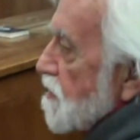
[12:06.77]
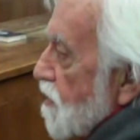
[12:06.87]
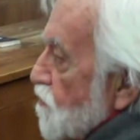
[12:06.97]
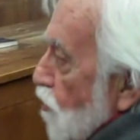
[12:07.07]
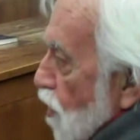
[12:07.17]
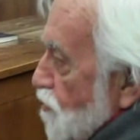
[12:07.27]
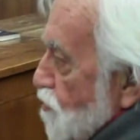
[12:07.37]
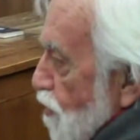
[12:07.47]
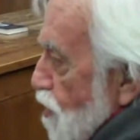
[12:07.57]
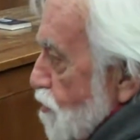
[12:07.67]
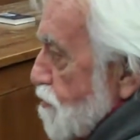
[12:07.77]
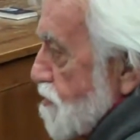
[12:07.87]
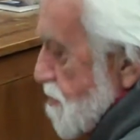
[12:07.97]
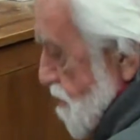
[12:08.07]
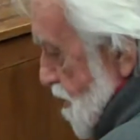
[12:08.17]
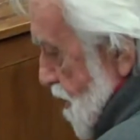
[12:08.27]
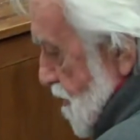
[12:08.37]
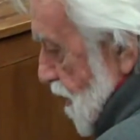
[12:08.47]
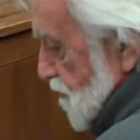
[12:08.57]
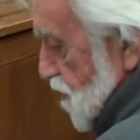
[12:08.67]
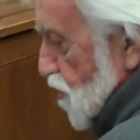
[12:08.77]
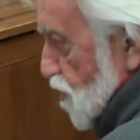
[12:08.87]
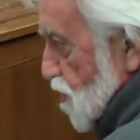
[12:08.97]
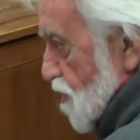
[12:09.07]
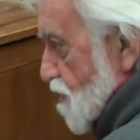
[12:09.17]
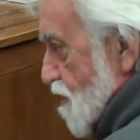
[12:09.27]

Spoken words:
of Crossroads. That's in your little